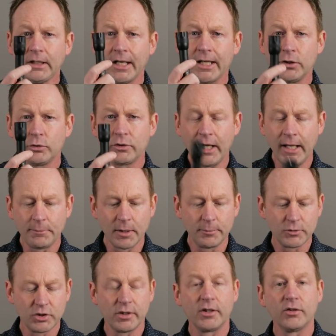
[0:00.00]
and you tape them
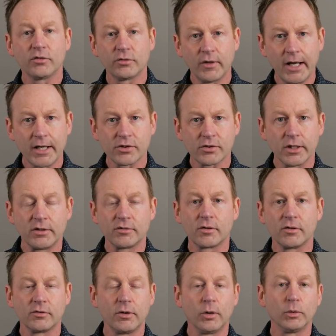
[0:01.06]
to this flashlight so
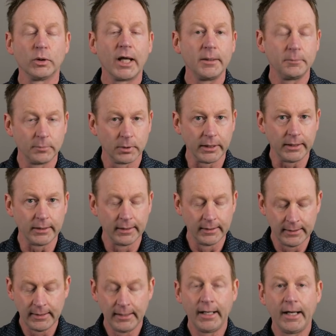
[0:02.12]
there's no light bleed.
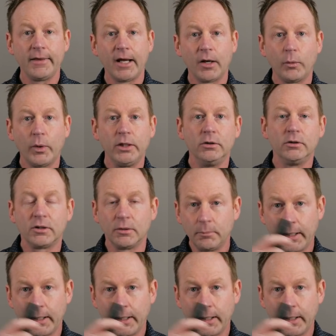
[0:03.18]
And that way you can